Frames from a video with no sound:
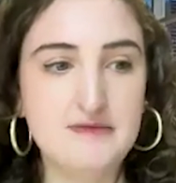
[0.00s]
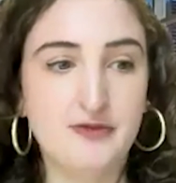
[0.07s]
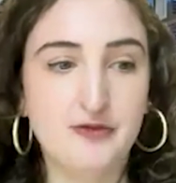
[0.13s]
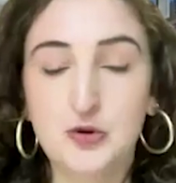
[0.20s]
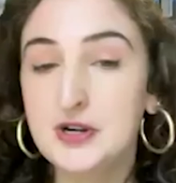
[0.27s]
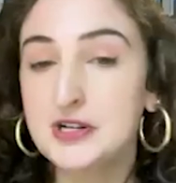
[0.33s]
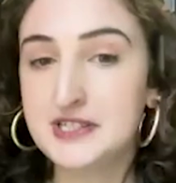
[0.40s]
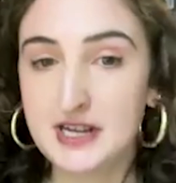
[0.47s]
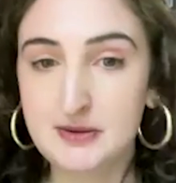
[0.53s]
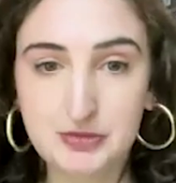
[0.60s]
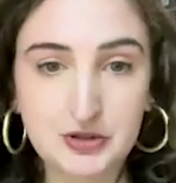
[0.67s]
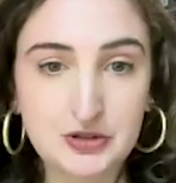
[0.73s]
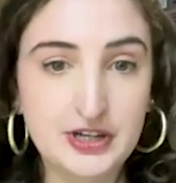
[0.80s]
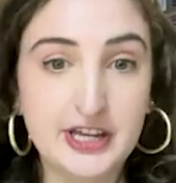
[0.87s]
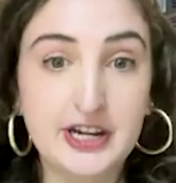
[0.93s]
For
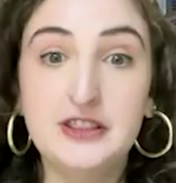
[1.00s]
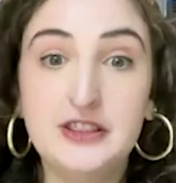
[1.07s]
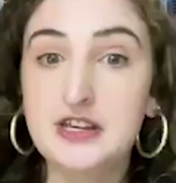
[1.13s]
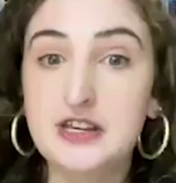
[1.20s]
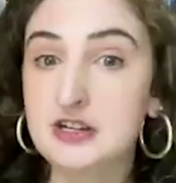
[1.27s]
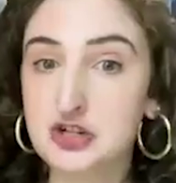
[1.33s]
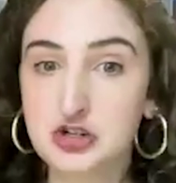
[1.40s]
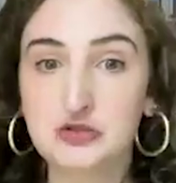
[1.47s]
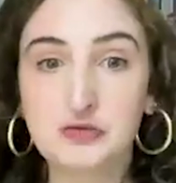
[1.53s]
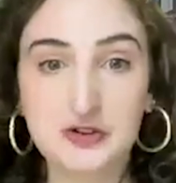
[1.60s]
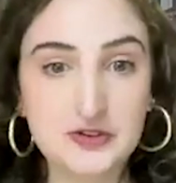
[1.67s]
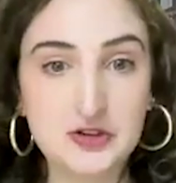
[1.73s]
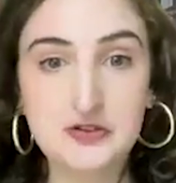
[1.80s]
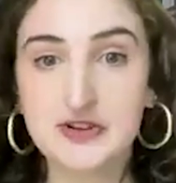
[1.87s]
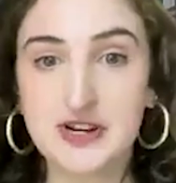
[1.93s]
example, in the initial
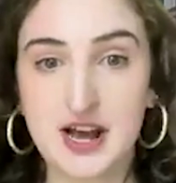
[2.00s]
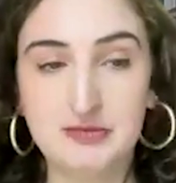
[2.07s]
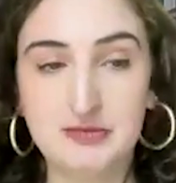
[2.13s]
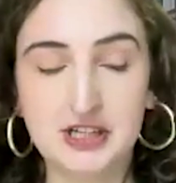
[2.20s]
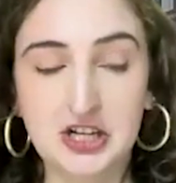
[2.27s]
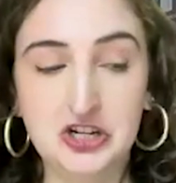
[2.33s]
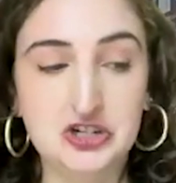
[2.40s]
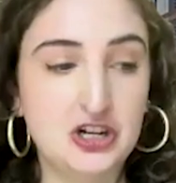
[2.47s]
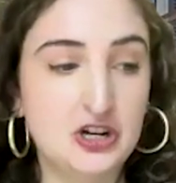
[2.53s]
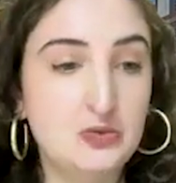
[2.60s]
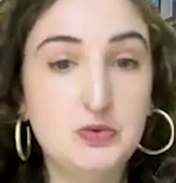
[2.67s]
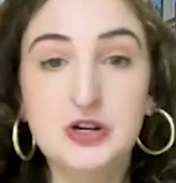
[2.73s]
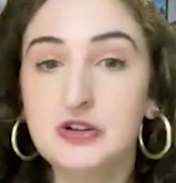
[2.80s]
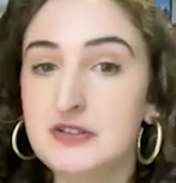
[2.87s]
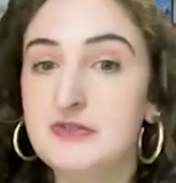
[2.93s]
review of an application,
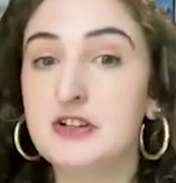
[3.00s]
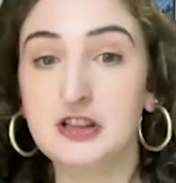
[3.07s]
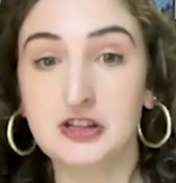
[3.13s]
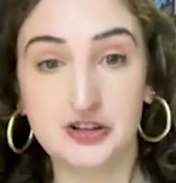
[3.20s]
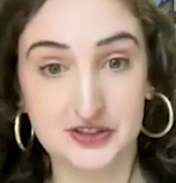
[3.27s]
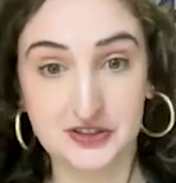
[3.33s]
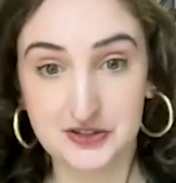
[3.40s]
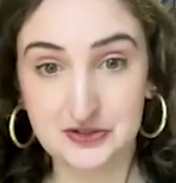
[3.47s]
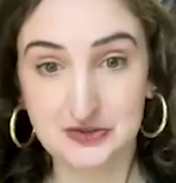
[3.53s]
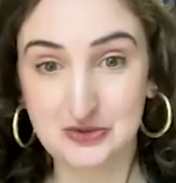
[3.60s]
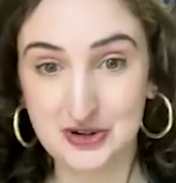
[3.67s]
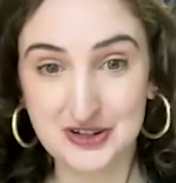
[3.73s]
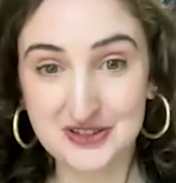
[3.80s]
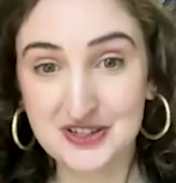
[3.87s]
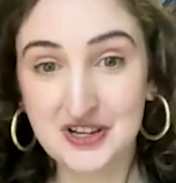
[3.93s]
we don't even look at the
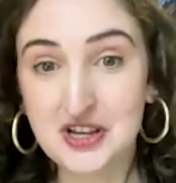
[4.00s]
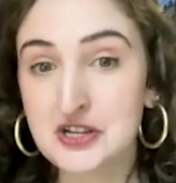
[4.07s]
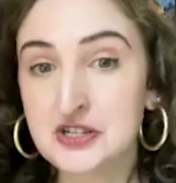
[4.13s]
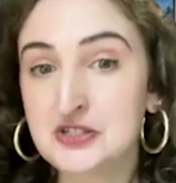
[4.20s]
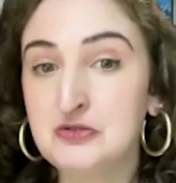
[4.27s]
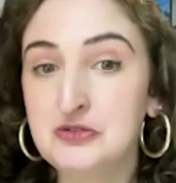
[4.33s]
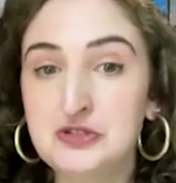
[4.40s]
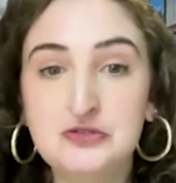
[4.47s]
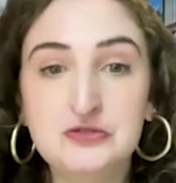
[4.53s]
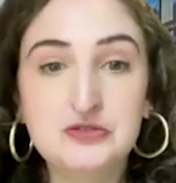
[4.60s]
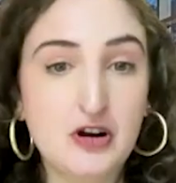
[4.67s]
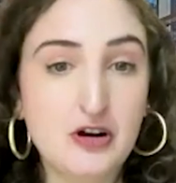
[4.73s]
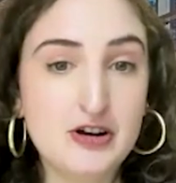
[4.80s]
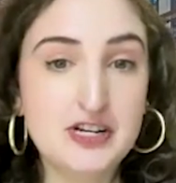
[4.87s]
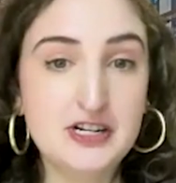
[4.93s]
scores. So a student
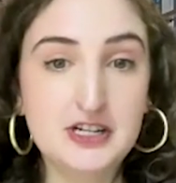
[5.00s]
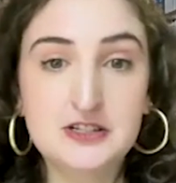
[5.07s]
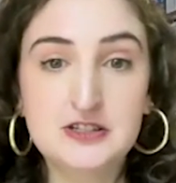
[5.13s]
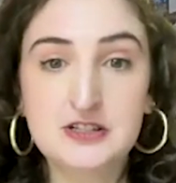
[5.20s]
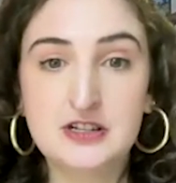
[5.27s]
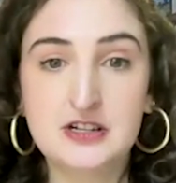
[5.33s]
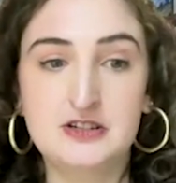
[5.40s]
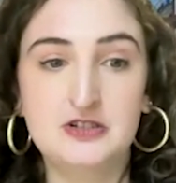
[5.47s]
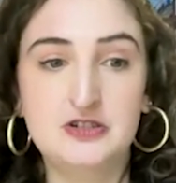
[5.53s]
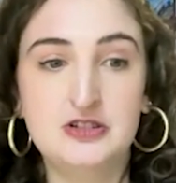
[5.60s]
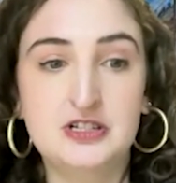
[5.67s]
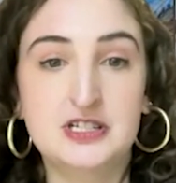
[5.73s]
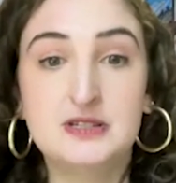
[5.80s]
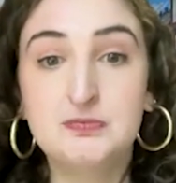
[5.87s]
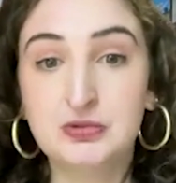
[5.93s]
already needs to
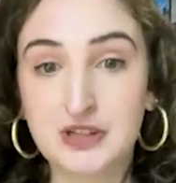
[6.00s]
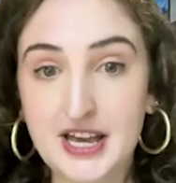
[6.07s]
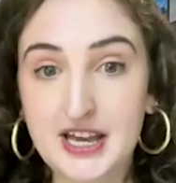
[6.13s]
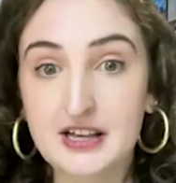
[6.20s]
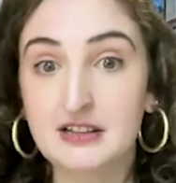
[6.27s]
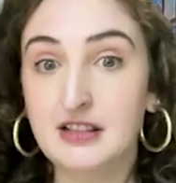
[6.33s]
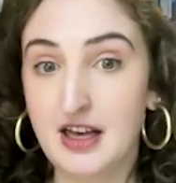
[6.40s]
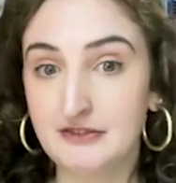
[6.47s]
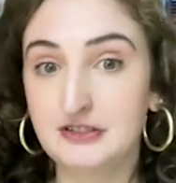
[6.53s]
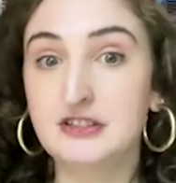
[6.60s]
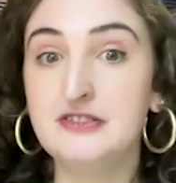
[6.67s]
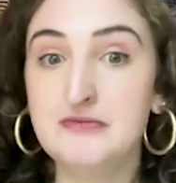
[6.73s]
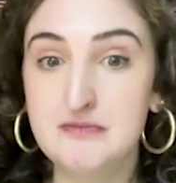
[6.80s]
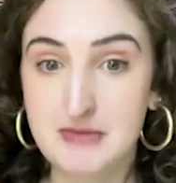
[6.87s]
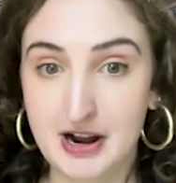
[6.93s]
display a level
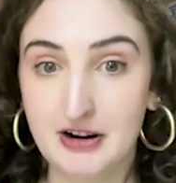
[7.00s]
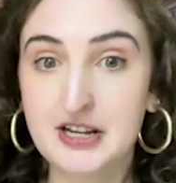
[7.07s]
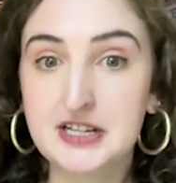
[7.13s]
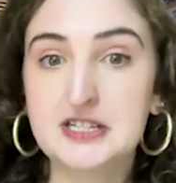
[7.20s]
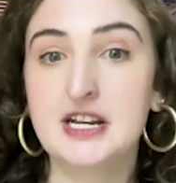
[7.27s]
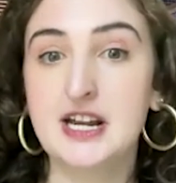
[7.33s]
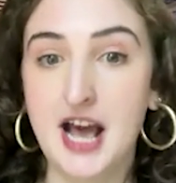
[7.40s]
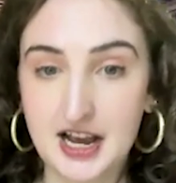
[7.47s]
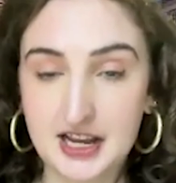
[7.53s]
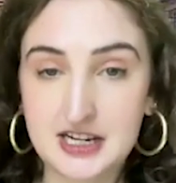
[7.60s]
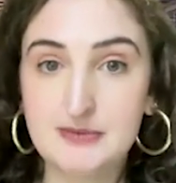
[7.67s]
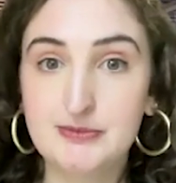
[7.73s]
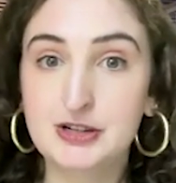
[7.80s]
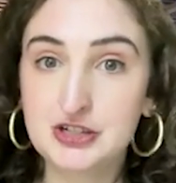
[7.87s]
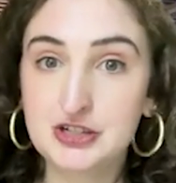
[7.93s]
of merit and
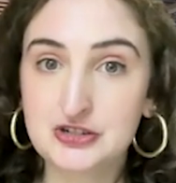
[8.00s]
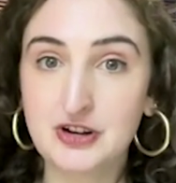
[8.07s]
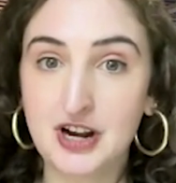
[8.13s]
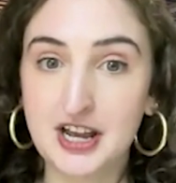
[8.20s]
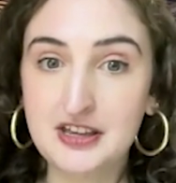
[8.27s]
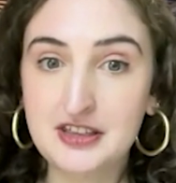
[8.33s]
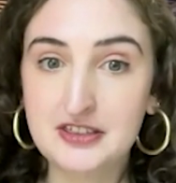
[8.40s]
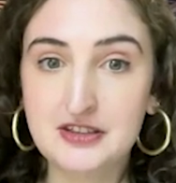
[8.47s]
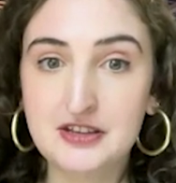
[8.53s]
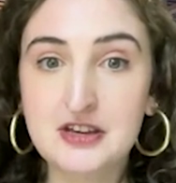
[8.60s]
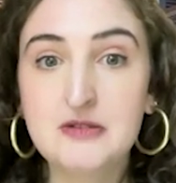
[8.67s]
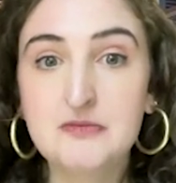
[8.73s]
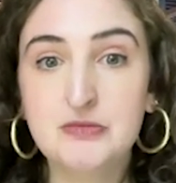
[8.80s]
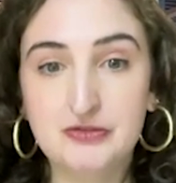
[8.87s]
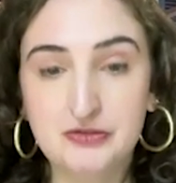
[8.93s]
academic strength
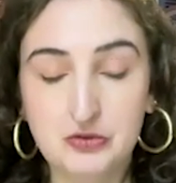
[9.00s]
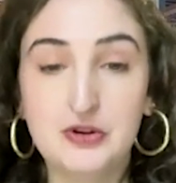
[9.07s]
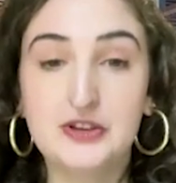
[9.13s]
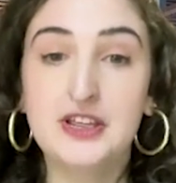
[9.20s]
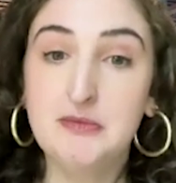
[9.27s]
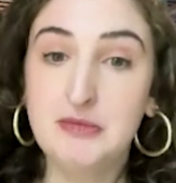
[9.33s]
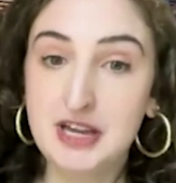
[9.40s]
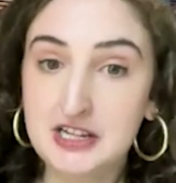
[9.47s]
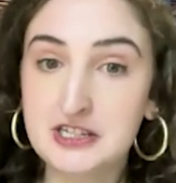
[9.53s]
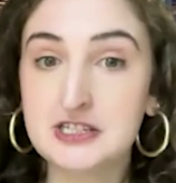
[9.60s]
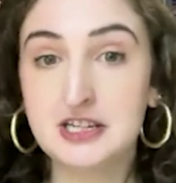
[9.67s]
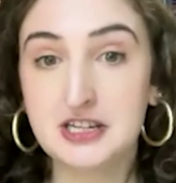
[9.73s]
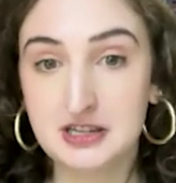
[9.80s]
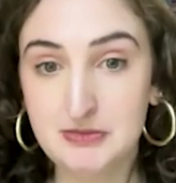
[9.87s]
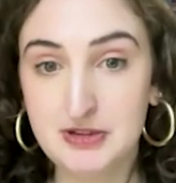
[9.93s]
before they make it
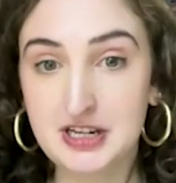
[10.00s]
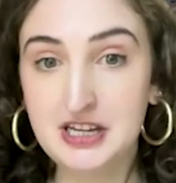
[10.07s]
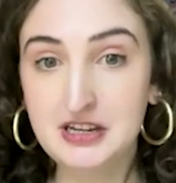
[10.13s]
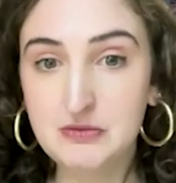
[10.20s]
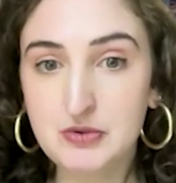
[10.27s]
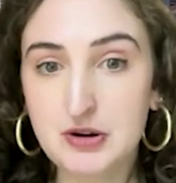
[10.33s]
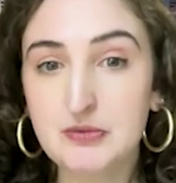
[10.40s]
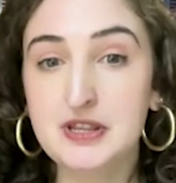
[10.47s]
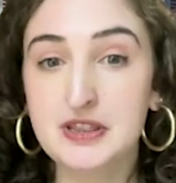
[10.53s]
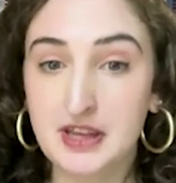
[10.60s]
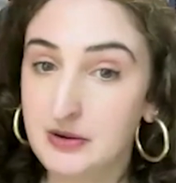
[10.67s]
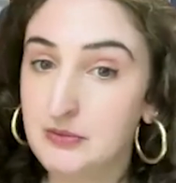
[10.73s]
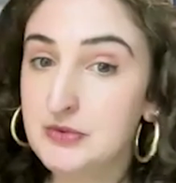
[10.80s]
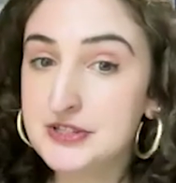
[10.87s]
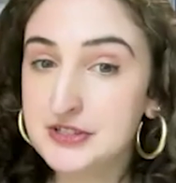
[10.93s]
to committee, where we
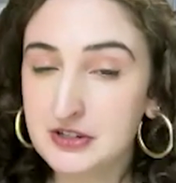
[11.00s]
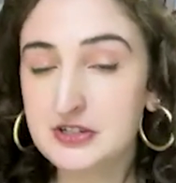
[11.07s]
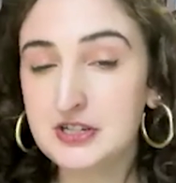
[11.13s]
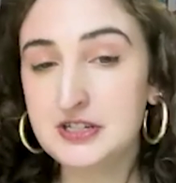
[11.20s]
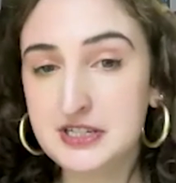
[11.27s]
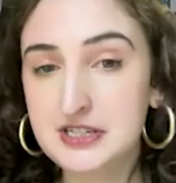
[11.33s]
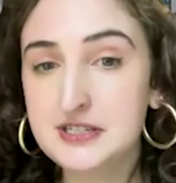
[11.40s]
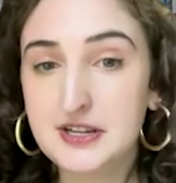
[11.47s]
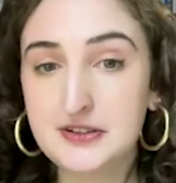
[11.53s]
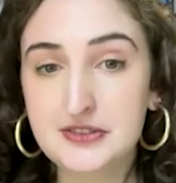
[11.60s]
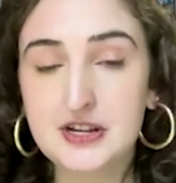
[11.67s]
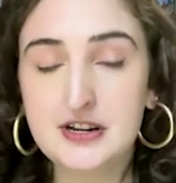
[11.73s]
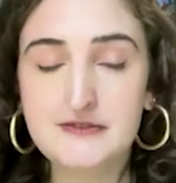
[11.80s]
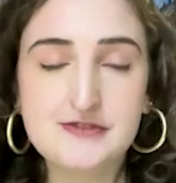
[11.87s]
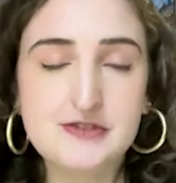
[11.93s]
then will start to tease out
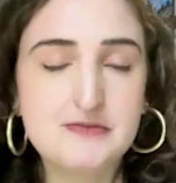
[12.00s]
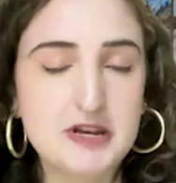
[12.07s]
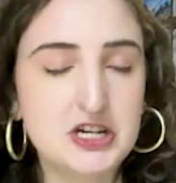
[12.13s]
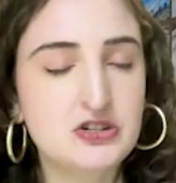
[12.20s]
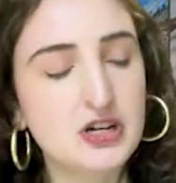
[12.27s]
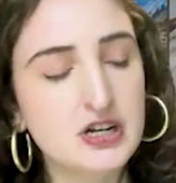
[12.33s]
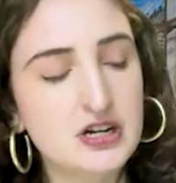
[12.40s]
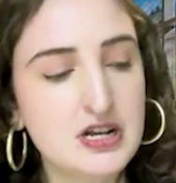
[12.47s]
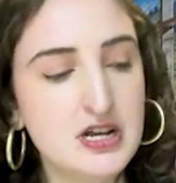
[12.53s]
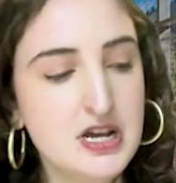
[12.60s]
that information.